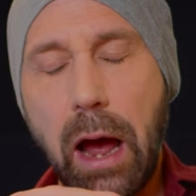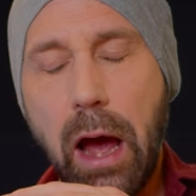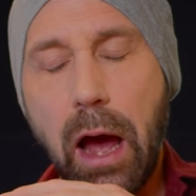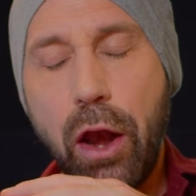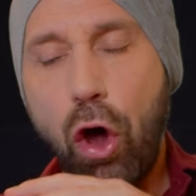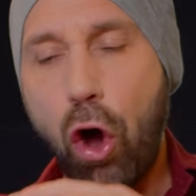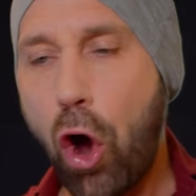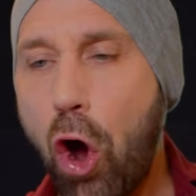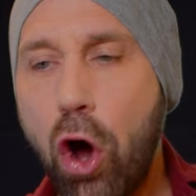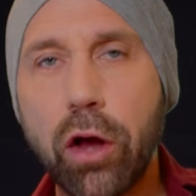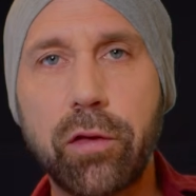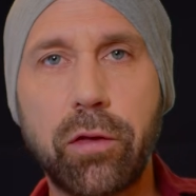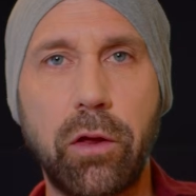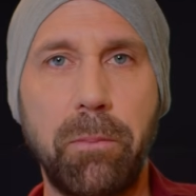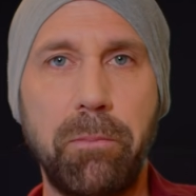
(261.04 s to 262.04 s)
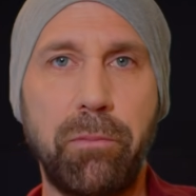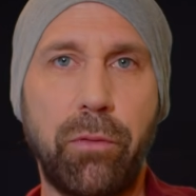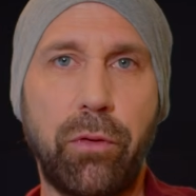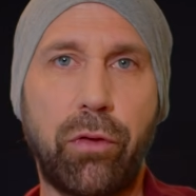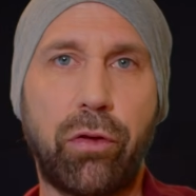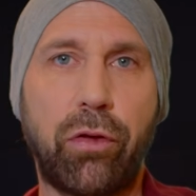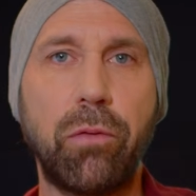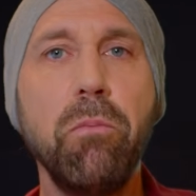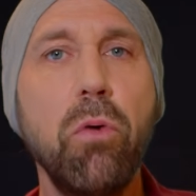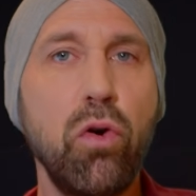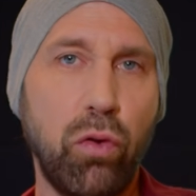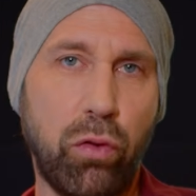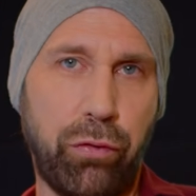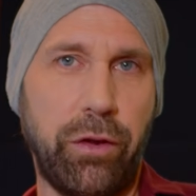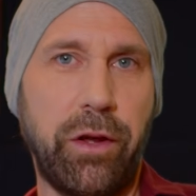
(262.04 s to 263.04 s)
an awesome
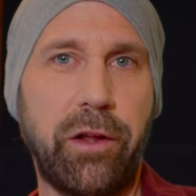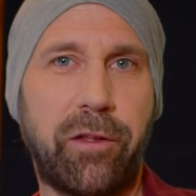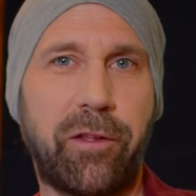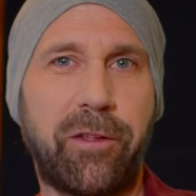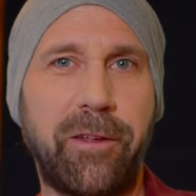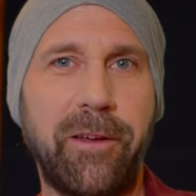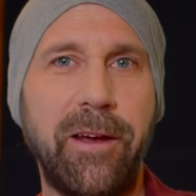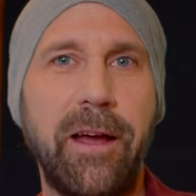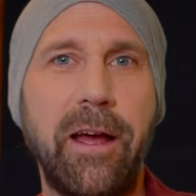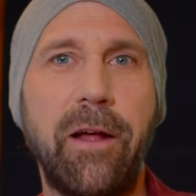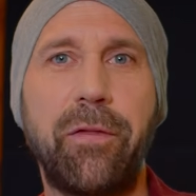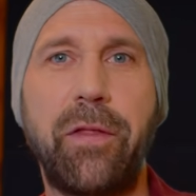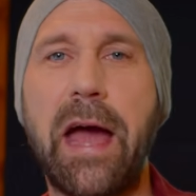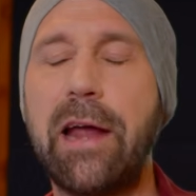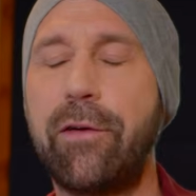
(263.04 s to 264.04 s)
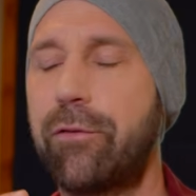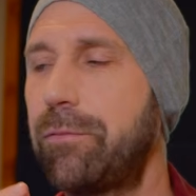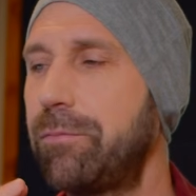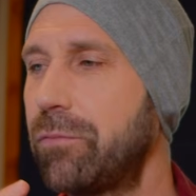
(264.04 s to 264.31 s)
smoothness that